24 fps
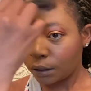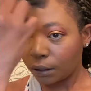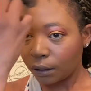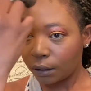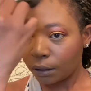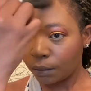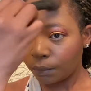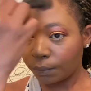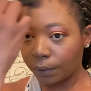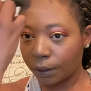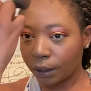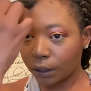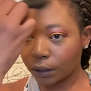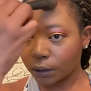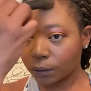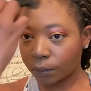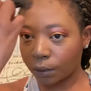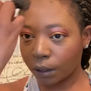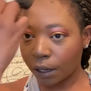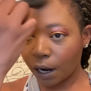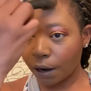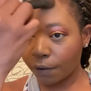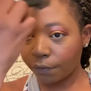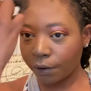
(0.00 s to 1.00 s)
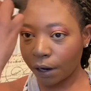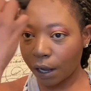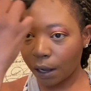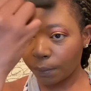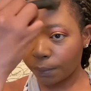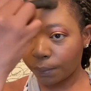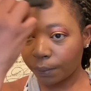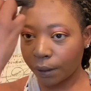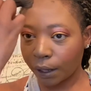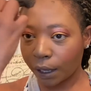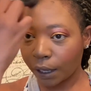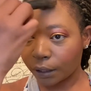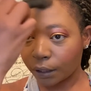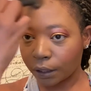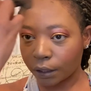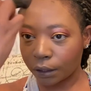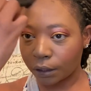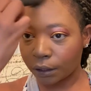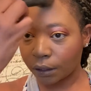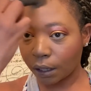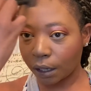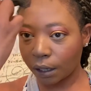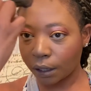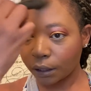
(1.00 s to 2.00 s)
because wherever I apply the
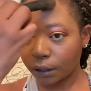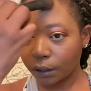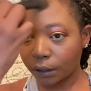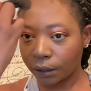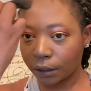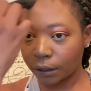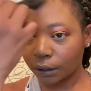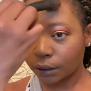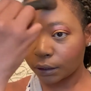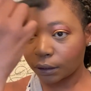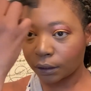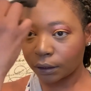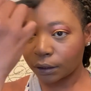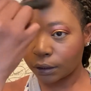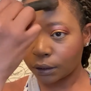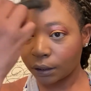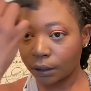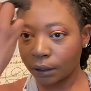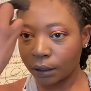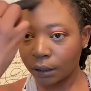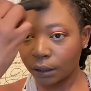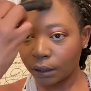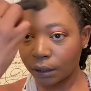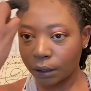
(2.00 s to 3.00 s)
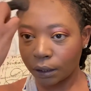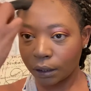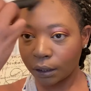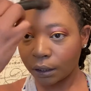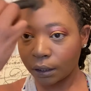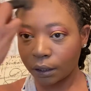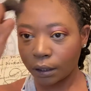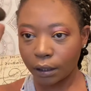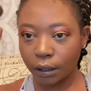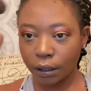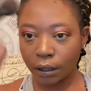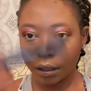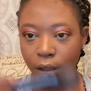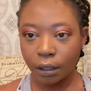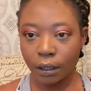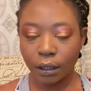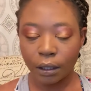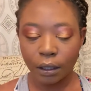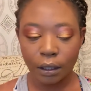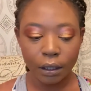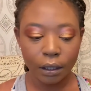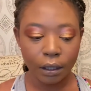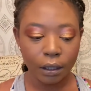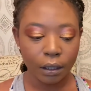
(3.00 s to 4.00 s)
darkness,
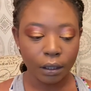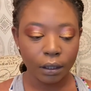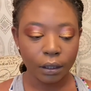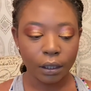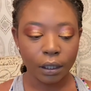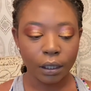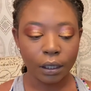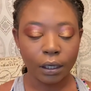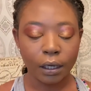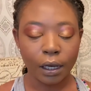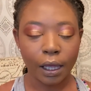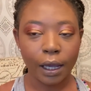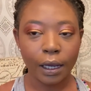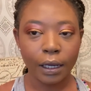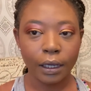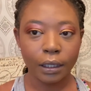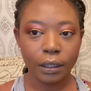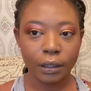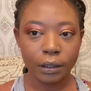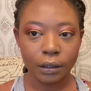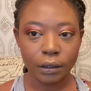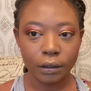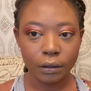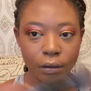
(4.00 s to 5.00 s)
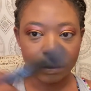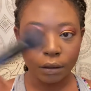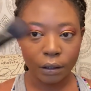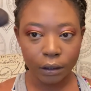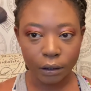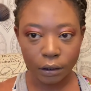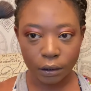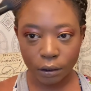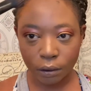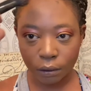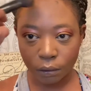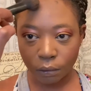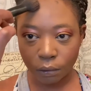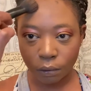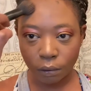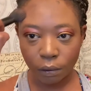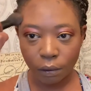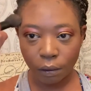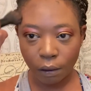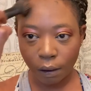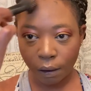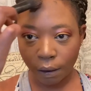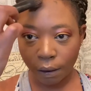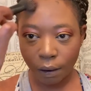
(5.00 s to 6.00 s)
the light is going
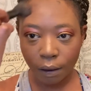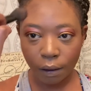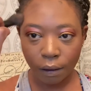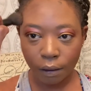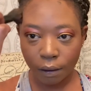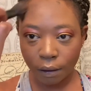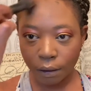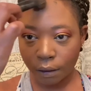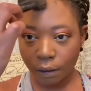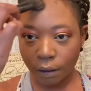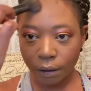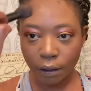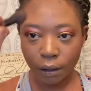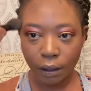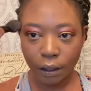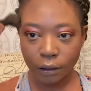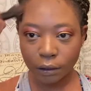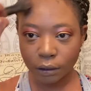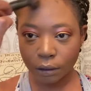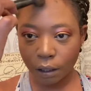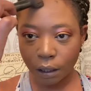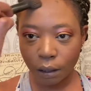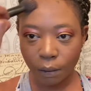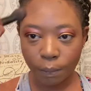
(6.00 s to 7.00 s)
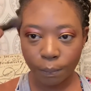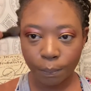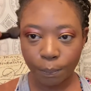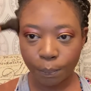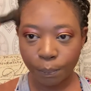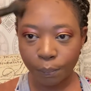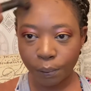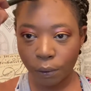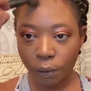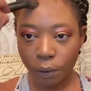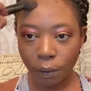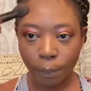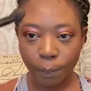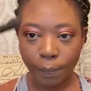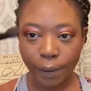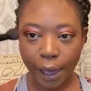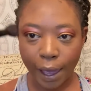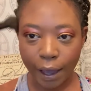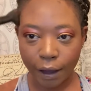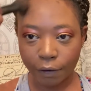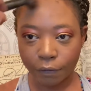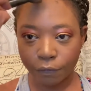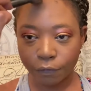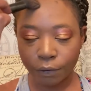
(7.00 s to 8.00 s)
to pull
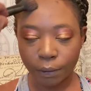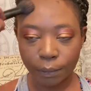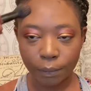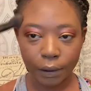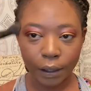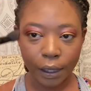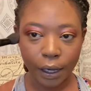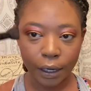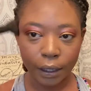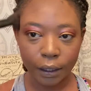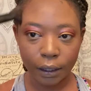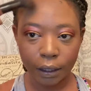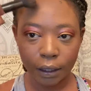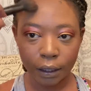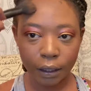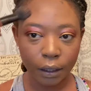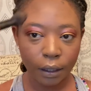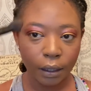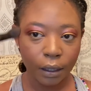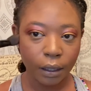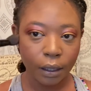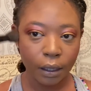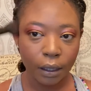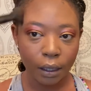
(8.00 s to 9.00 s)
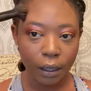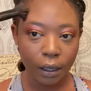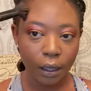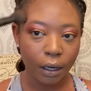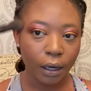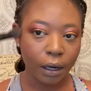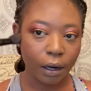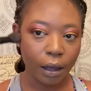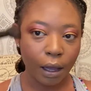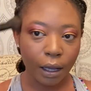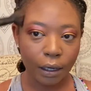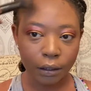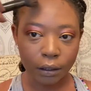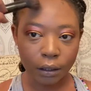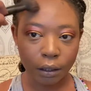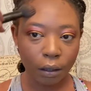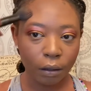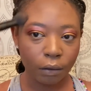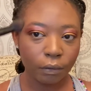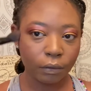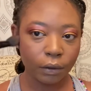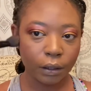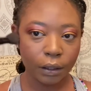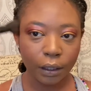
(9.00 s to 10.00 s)
back from lighting. Now, I
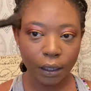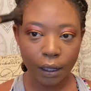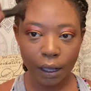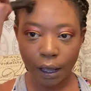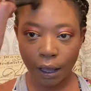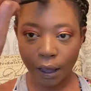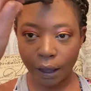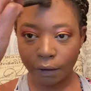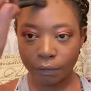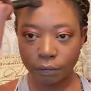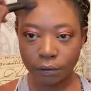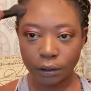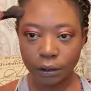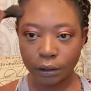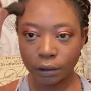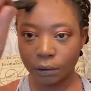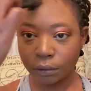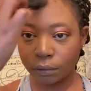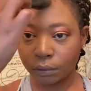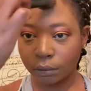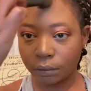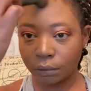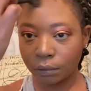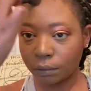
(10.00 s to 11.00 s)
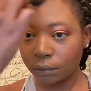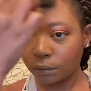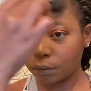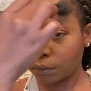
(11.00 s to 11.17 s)
don't really have to